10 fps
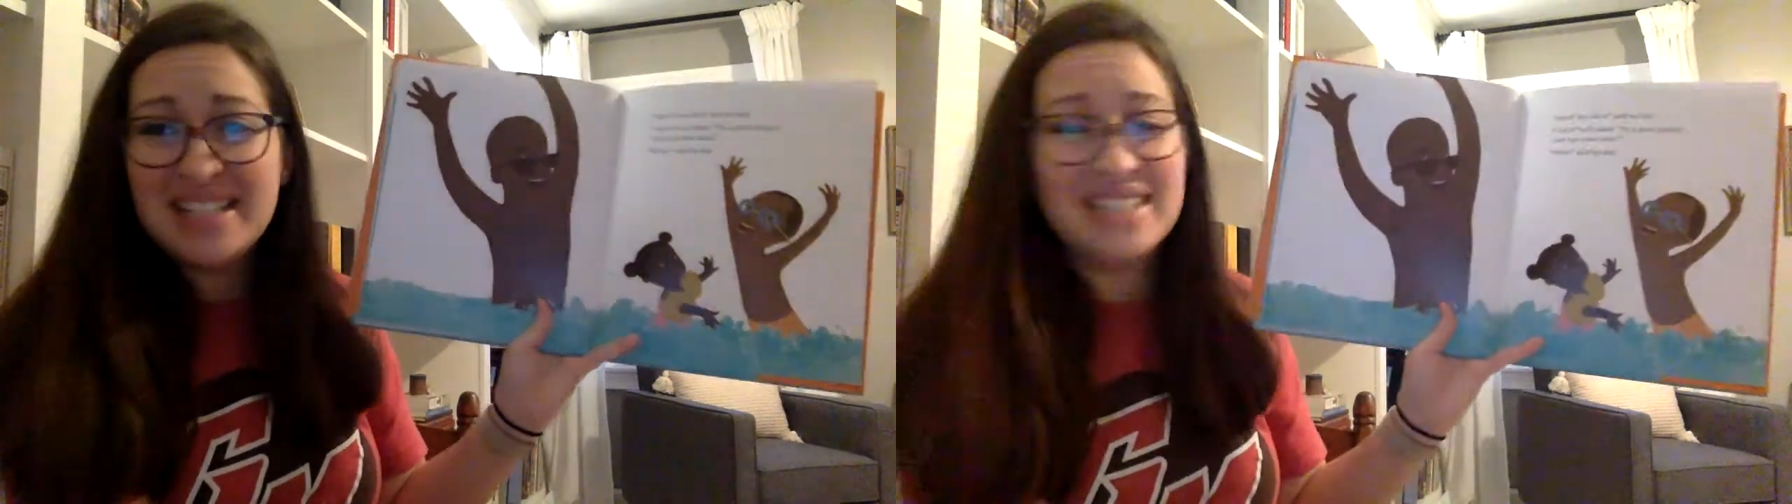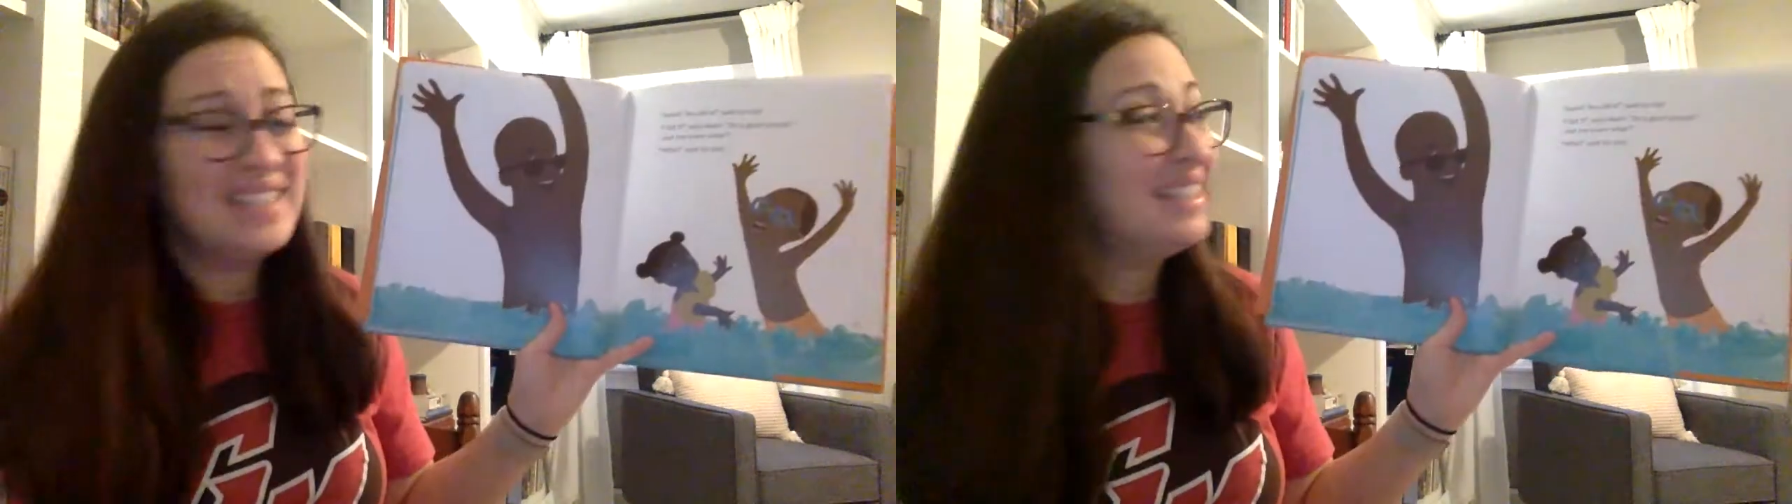
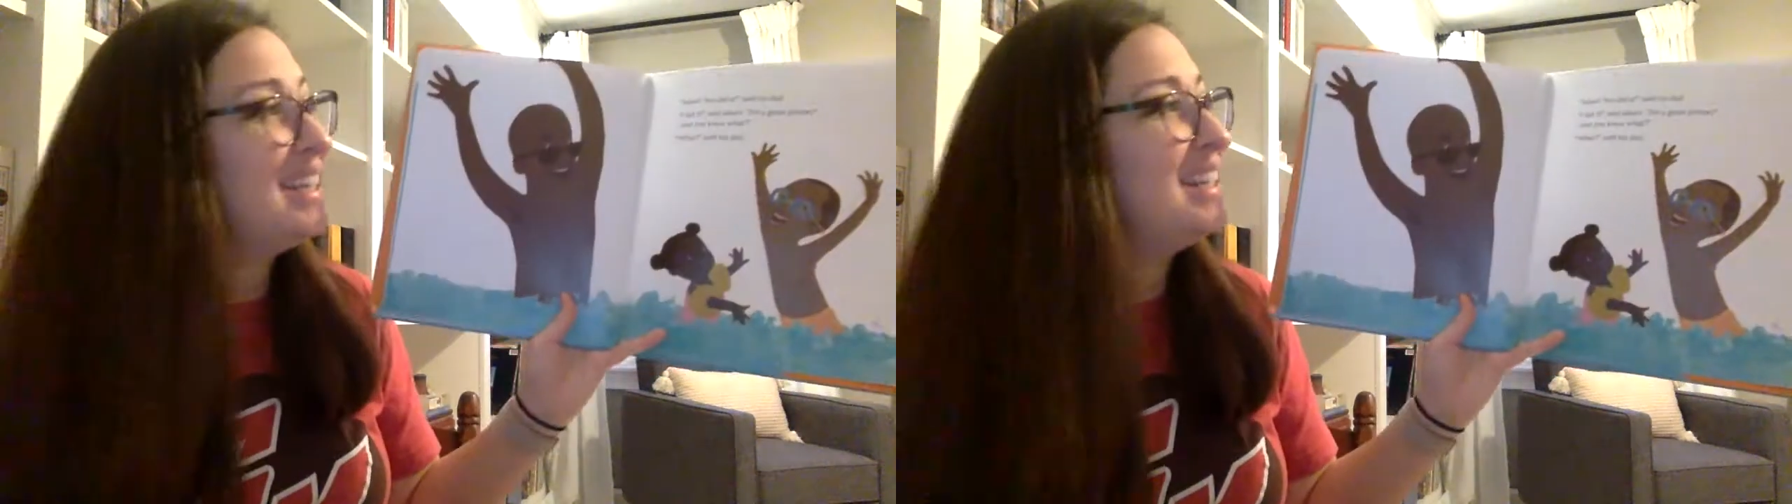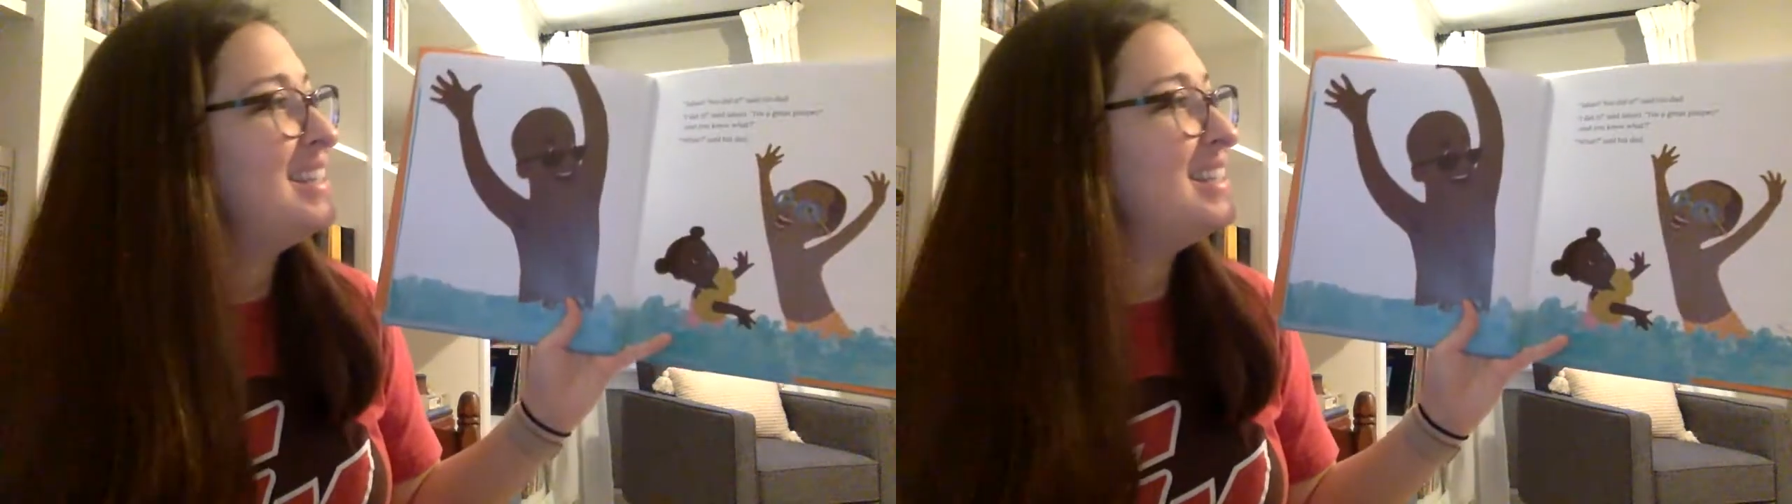it,
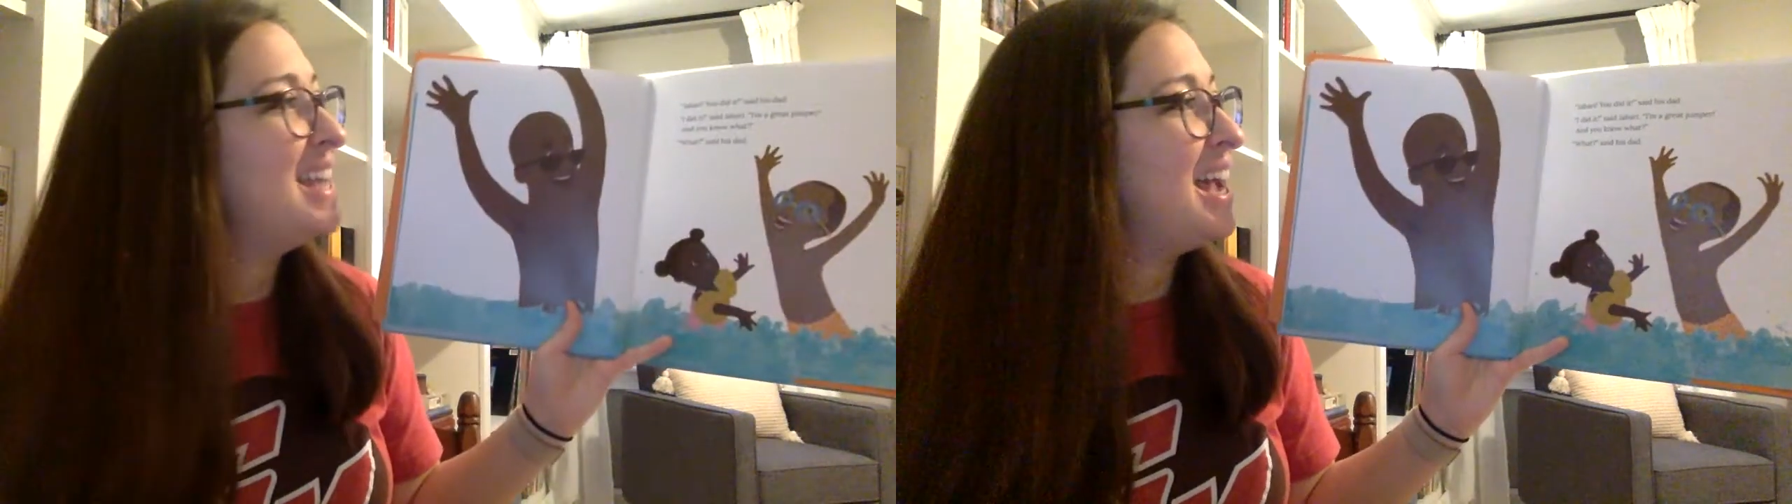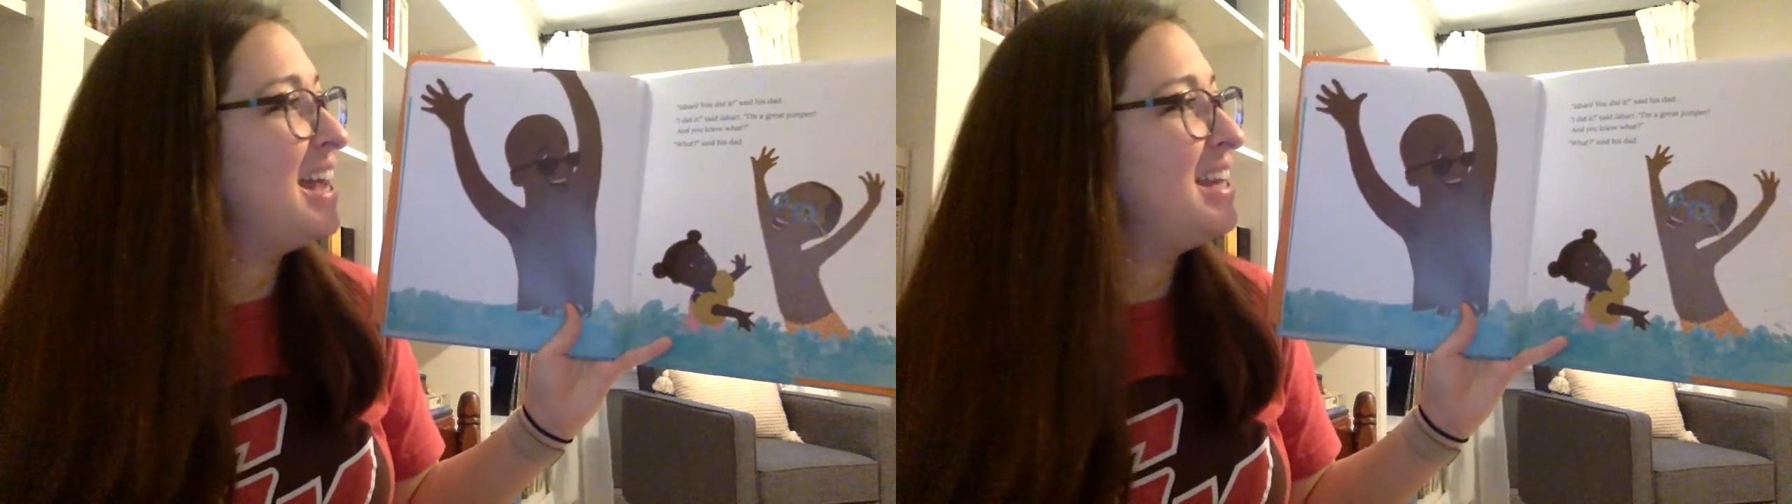said his
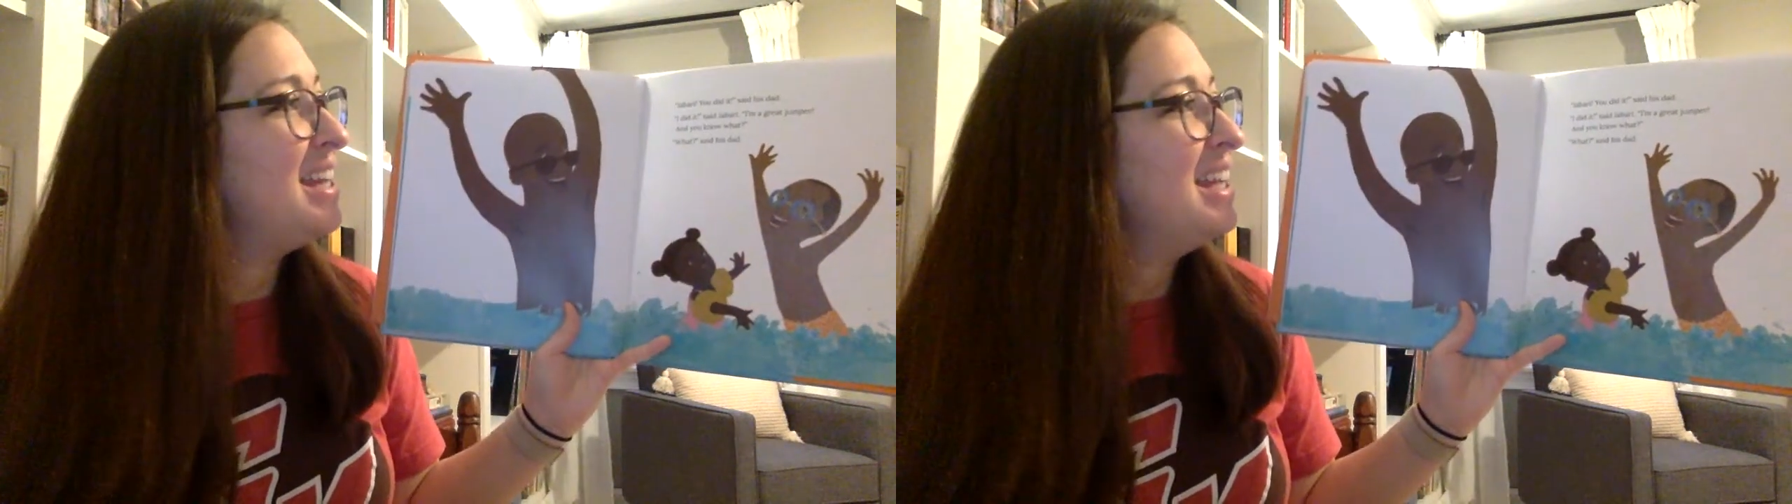dad.